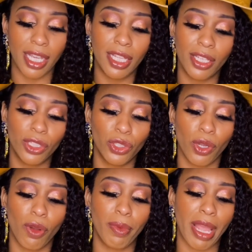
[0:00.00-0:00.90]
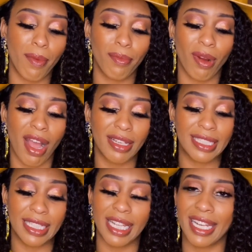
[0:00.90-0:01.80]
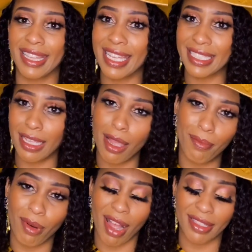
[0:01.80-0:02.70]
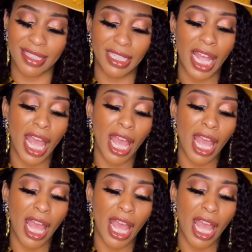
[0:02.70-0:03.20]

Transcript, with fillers: heliotrope, and And I think it's the ambroxan,